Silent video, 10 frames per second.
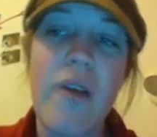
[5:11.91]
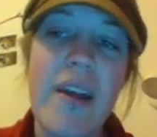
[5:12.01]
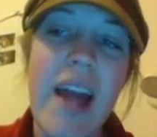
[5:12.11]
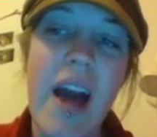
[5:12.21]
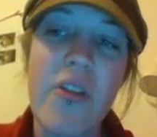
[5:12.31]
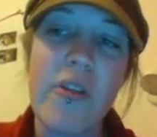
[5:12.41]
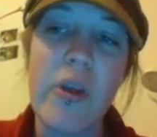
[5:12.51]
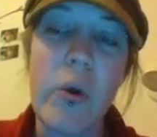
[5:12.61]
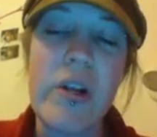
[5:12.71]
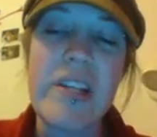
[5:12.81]
Right now, the
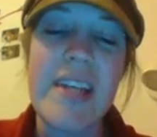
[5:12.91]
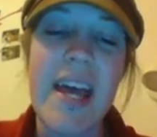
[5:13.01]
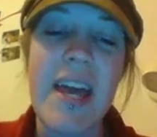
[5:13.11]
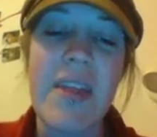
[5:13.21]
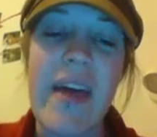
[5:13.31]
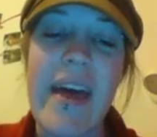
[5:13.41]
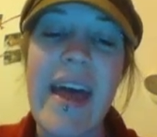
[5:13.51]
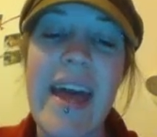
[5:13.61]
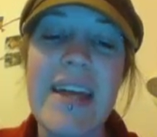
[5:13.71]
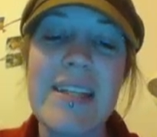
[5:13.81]
lore is saying that
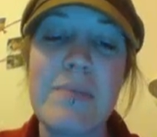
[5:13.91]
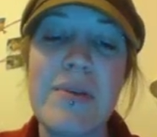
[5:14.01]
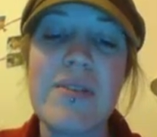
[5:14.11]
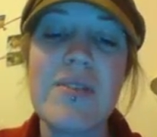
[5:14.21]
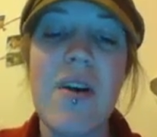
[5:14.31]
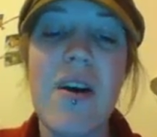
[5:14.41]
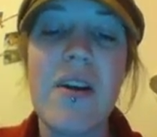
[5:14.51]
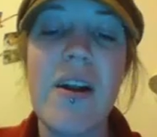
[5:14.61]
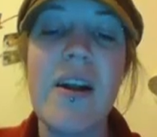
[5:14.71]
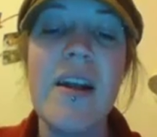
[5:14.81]
A is Bill's
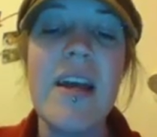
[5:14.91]
daughter,